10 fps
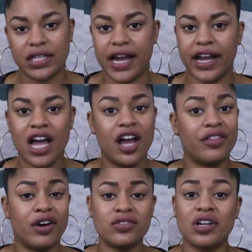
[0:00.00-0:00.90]
Like,
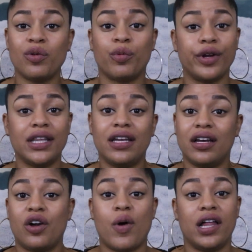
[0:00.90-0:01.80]
those are really
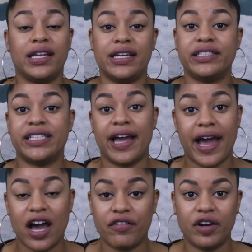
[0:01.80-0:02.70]
good qualities to
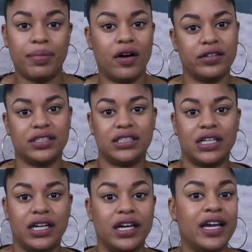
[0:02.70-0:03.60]
have, opposed
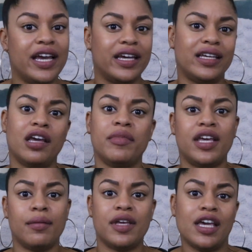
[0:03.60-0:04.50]
to gimme
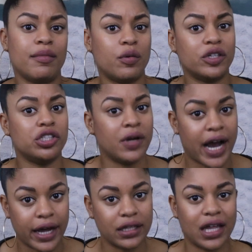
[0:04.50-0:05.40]
what you got.